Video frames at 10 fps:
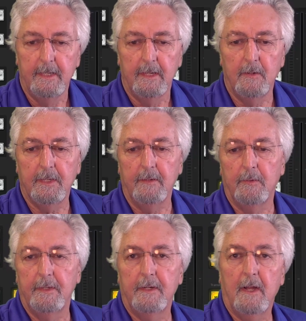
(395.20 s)
Okay,
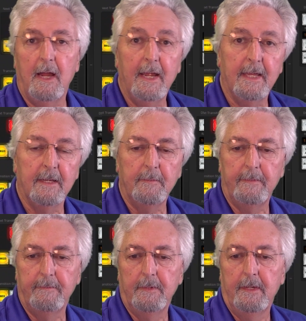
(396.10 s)
well there I am.
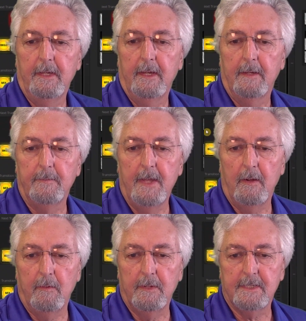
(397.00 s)
Now
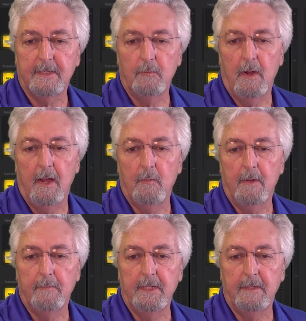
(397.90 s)
I'm going to say, well, I
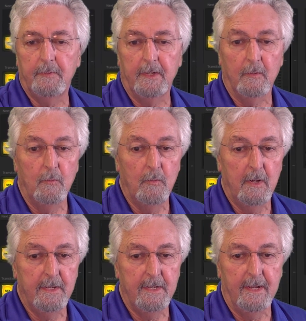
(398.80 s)
want Media Player
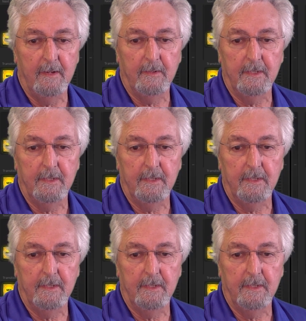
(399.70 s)
1 now in the